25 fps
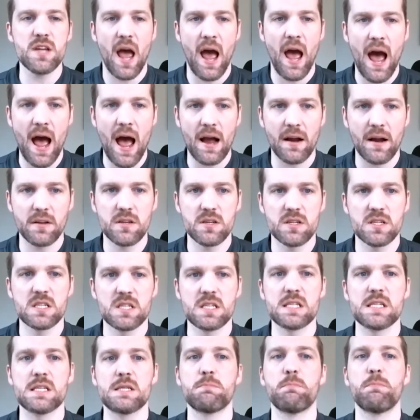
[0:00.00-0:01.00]
Act
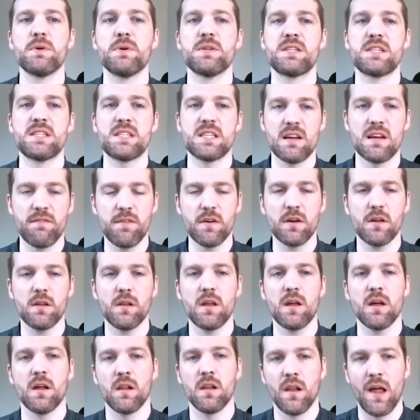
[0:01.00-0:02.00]

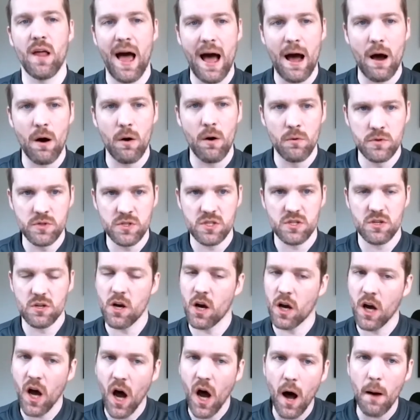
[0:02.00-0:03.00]
specifically allows a
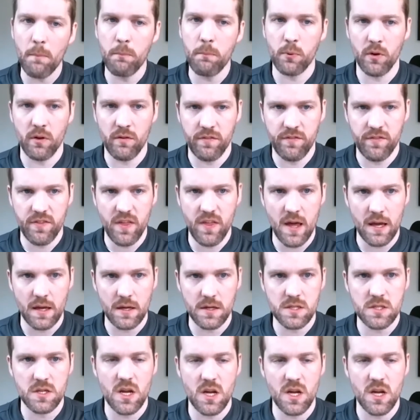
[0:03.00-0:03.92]
couple of things.